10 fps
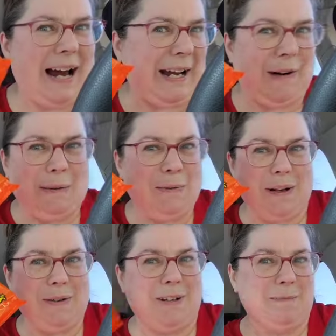I grabbed
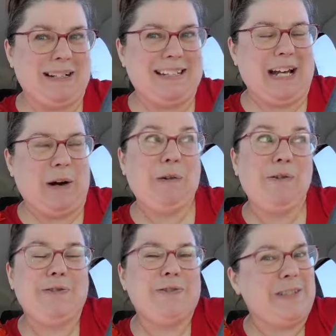one for
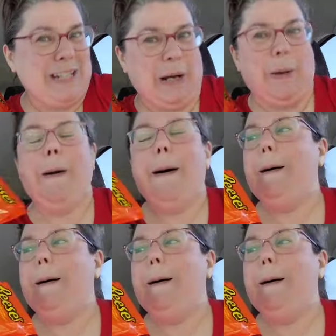myself too.